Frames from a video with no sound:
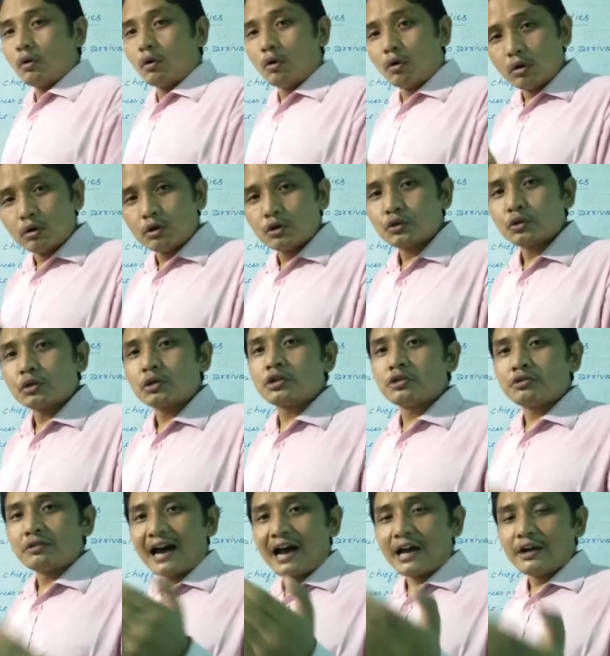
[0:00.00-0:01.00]
also
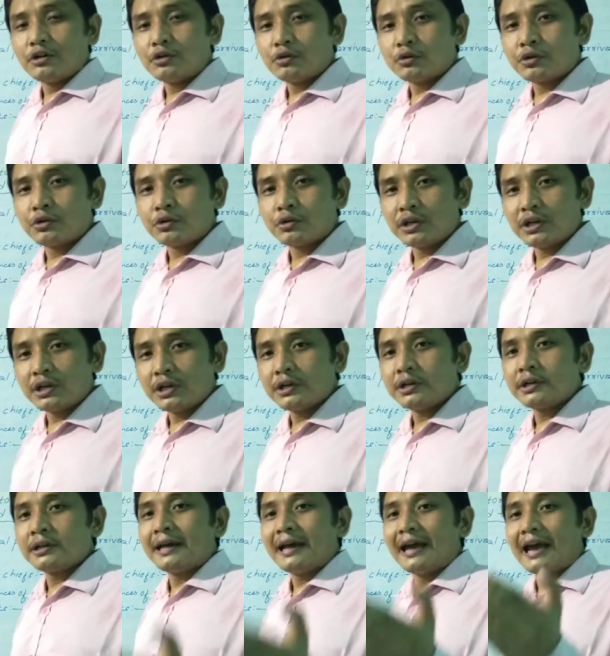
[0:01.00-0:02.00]
tried to
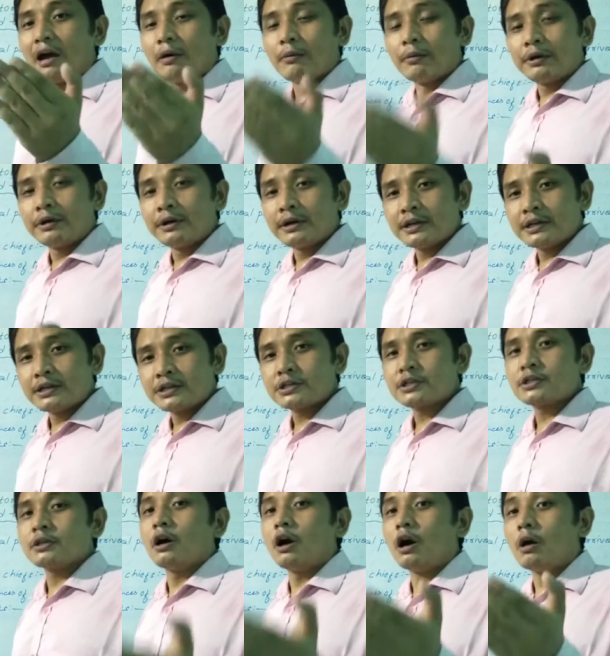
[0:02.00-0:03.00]
create
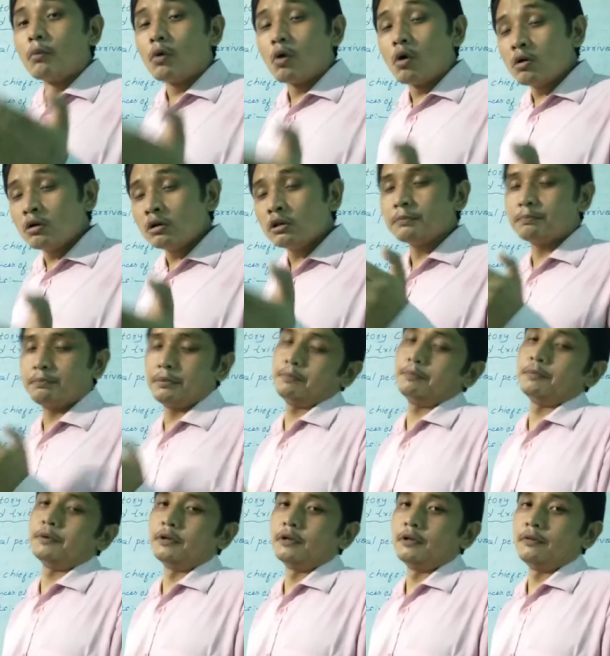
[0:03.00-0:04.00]
awareness among the
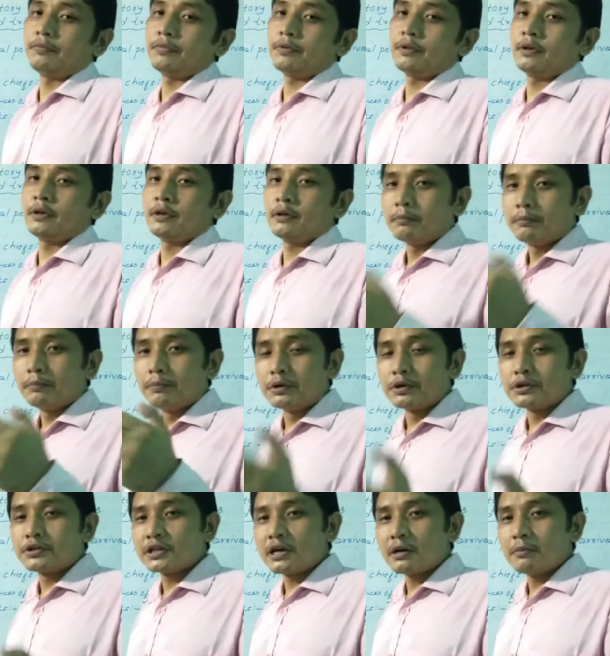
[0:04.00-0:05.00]
people.
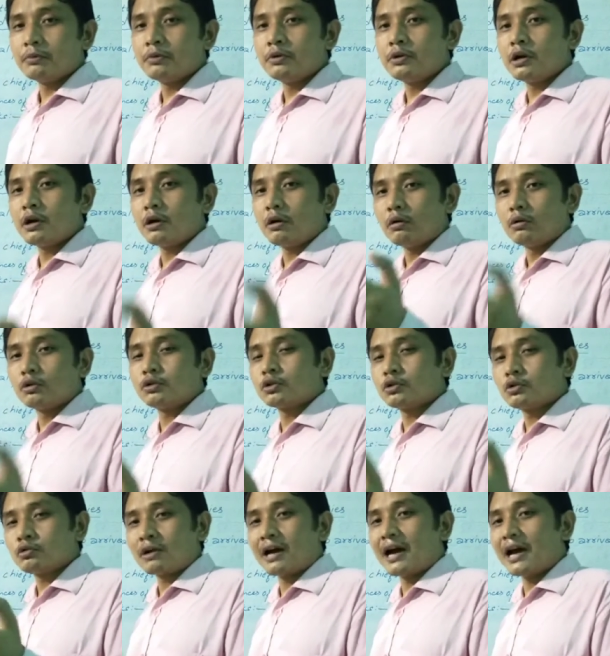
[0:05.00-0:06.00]
Birsa Munda also
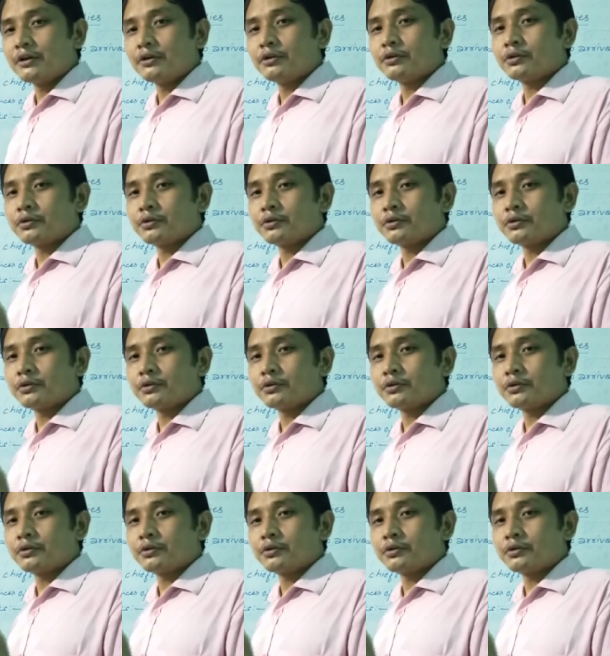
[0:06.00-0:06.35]
tried to